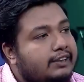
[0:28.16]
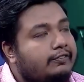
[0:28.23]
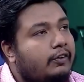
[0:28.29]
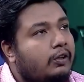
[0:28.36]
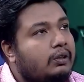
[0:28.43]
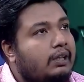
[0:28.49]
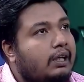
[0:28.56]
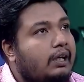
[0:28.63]

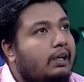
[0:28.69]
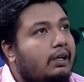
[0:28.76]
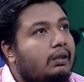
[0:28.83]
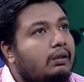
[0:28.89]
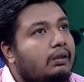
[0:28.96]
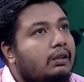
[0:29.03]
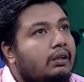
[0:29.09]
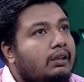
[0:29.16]
for the
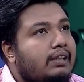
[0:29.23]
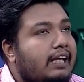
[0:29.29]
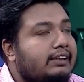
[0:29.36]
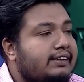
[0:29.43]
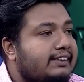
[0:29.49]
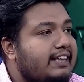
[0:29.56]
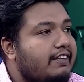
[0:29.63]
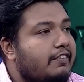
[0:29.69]
last
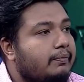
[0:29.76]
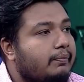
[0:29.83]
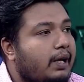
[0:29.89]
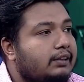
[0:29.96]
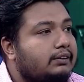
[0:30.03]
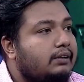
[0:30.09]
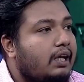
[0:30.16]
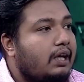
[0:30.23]
6-7
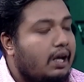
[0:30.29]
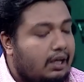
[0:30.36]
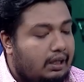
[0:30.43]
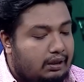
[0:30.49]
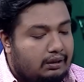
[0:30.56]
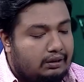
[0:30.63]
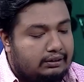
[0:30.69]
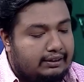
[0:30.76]
months
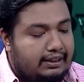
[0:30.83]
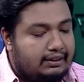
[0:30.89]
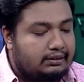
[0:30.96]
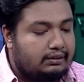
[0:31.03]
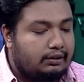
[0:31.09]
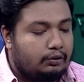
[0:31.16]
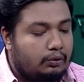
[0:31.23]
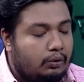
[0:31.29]
since
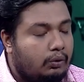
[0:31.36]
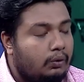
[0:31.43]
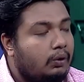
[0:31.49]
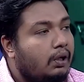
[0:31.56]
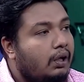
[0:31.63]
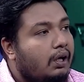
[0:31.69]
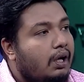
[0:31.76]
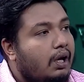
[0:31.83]

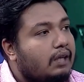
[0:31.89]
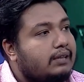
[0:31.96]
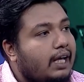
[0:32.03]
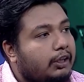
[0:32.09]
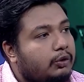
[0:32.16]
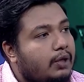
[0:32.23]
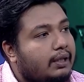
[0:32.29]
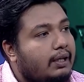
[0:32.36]

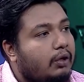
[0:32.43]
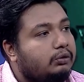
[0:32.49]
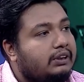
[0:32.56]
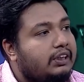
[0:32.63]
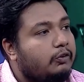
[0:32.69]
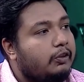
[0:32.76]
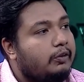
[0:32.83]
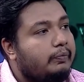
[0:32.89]
Shanto announced
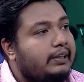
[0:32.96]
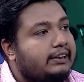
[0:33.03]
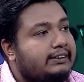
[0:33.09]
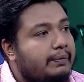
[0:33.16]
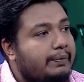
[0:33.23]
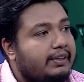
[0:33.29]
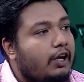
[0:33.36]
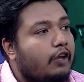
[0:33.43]
he will be
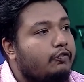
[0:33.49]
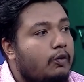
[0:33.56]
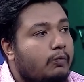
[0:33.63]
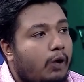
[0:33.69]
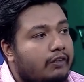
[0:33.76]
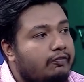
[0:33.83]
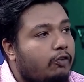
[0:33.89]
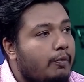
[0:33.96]
stepping down from
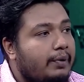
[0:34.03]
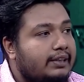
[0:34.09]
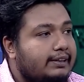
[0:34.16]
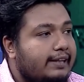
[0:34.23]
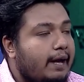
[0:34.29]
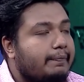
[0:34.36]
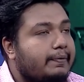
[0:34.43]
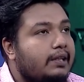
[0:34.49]
one format as a
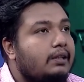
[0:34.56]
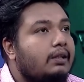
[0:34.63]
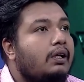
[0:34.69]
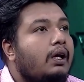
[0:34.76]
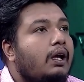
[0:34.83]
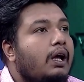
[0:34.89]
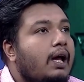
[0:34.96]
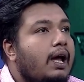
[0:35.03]
captain,
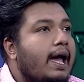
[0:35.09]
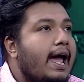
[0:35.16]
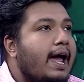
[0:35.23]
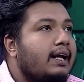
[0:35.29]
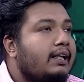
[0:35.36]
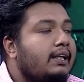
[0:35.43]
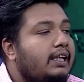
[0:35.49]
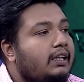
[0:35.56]

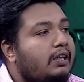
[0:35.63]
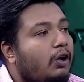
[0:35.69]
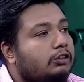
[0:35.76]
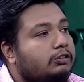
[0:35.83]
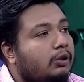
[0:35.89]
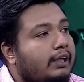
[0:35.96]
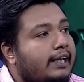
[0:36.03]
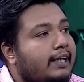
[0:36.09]
and he
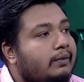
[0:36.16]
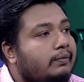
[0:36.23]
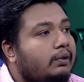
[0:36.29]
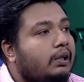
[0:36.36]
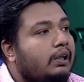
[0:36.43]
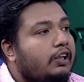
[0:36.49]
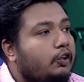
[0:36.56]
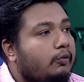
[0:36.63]
also led
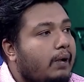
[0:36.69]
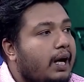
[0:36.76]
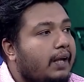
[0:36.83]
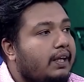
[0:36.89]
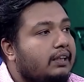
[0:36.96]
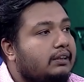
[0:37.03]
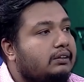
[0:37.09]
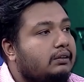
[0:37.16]

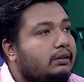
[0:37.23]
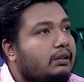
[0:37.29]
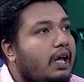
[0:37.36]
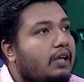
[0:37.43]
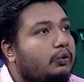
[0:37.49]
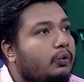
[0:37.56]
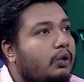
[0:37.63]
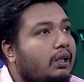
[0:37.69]
Bangladesh
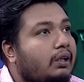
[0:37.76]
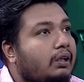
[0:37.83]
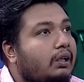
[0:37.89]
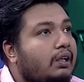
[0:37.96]
to a